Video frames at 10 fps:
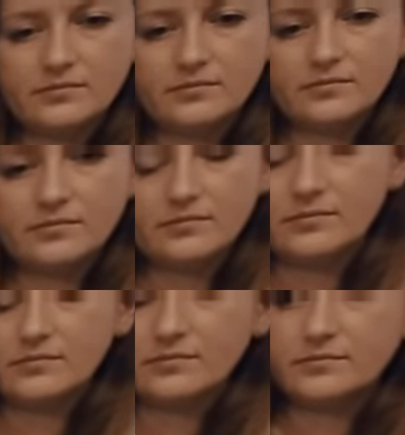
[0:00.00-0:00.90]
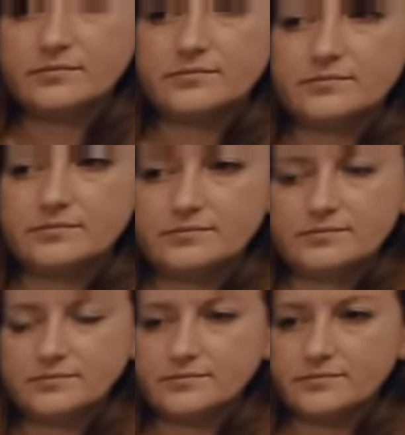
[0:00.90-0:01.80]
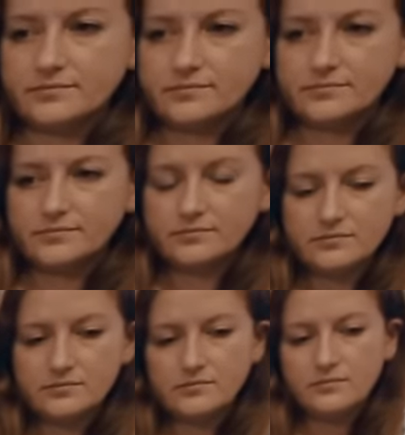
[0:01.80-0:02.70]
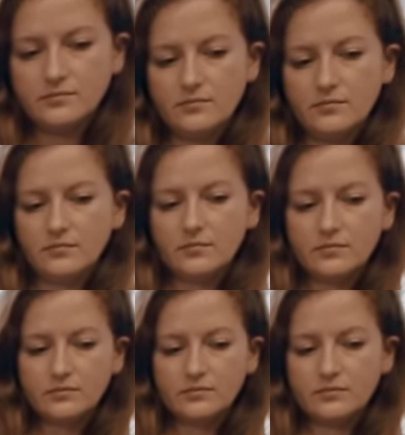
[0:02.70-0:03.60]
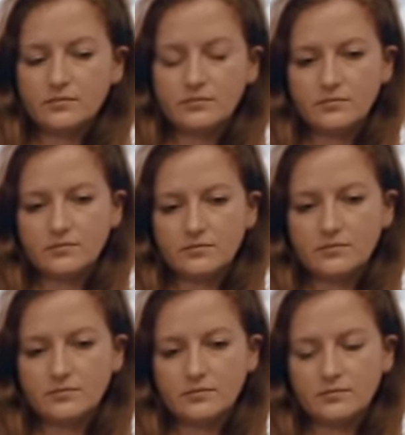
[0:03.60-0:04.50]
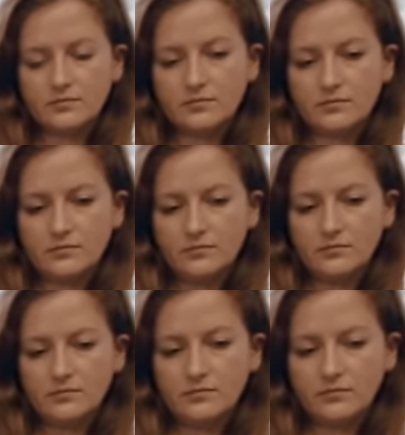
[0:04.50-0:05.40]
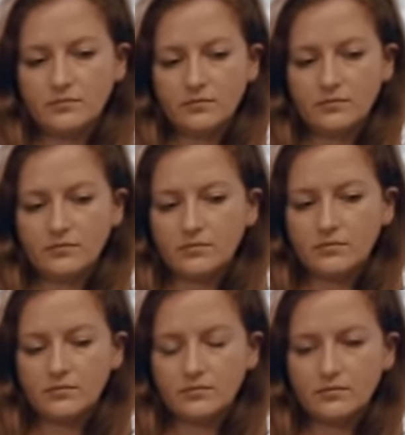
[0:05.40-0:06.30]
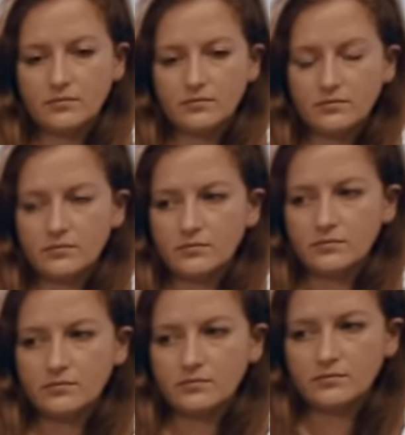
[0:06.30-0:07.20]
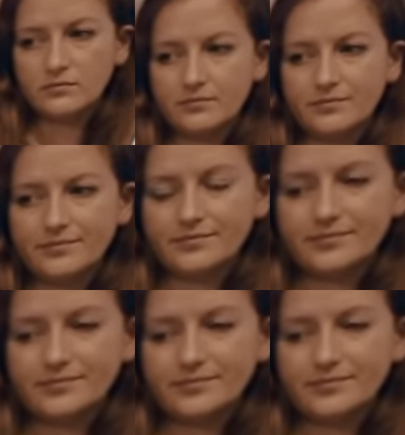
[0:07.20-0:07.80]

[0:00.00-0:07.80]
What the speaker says: No words are spoken by the person on screen.